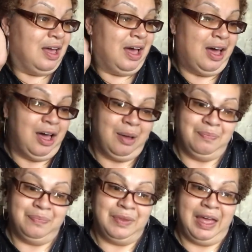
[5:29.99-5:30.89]

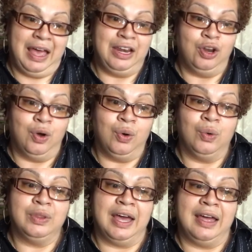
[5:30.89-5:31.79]
I
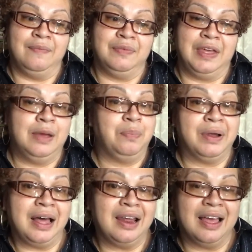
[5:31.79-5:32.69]
know that they
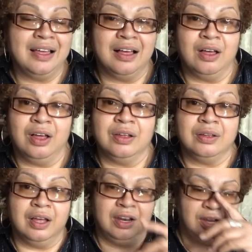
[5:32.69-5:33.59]
put out
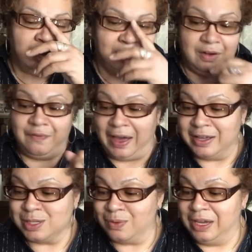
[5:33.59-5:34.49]
an
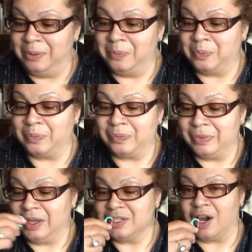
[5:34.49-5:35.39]
advisory.
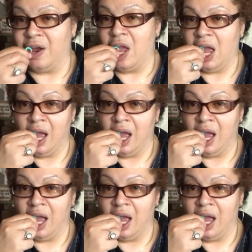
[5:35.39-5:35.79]
Sorry.